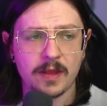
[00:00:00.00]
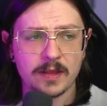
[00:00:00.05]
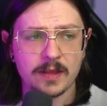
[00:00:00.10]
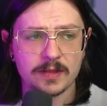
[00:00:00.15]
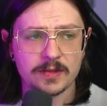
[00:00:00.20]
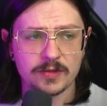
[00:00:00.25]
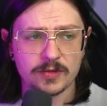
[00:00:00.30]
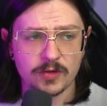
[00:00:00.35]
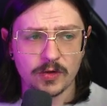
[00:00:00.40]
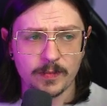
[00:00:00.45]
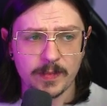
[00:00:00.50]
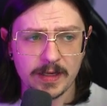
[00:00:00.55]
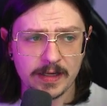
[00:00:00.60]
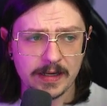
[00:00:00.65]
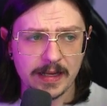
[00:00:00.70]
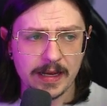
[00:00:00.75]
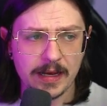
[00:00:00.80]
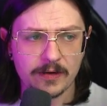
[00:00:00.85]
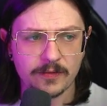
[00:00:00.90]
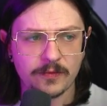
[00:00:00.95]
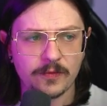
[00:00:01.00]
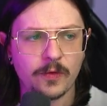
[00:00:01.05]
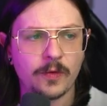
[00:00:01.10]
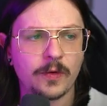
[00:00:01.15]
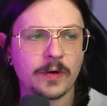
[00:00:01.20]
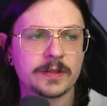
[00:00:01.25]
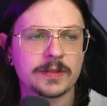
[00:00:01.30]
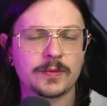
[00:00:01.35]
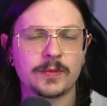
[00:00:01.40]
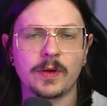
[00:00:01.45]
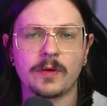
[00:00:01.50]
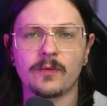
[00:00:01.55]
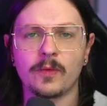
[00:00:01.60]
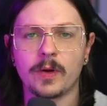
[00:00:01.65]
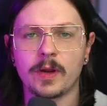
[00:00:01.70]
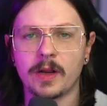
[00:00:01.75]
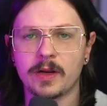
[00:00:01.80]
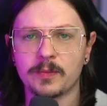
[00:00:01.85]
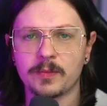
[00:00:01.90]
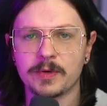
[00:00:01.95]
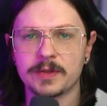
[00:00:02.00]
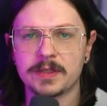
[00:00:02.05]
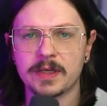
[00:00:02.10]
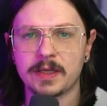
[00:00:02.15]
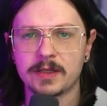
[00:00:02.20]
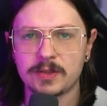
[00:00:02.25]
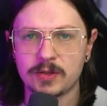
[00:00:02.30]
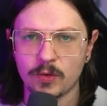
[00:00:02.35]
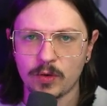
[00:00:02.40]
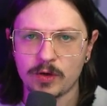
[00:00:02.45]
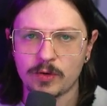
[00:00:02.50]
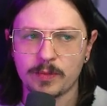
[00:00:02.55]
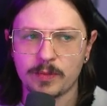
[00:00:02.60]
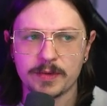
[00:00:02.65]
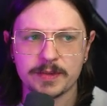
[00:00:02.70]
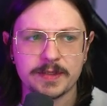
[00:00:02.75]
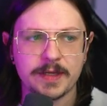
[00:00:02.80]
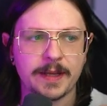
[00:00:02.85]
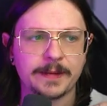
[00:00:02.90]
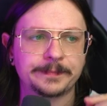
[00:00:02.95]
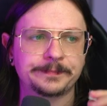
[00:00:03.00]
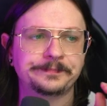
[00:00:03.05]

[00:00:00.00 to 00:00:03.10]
zoom in and out, of course. You have 100%, 200%,